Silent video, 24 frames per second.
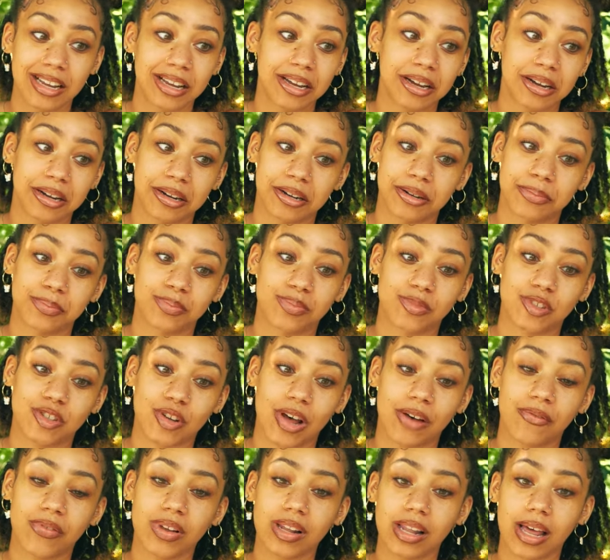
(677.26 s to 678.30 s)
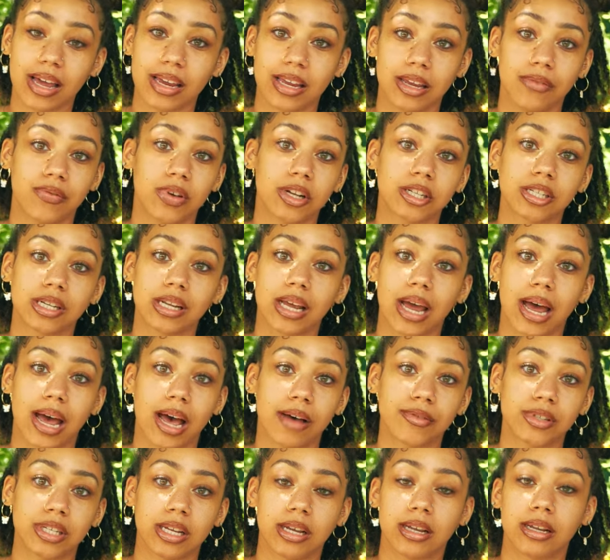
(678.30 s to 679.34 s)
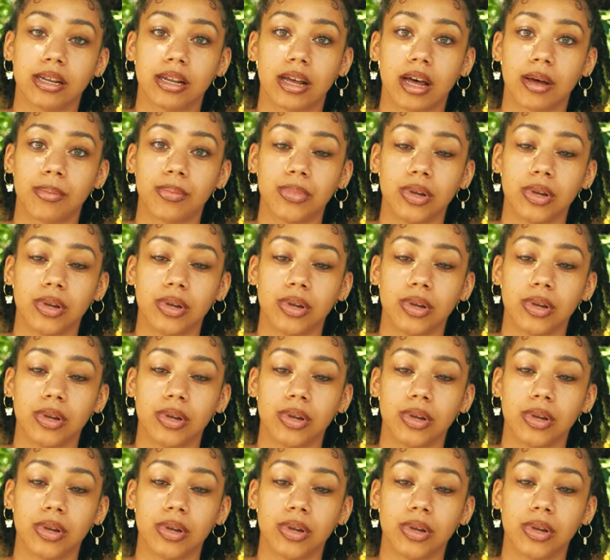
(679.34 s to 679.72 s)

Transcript: So I feel like eventually I have to end up,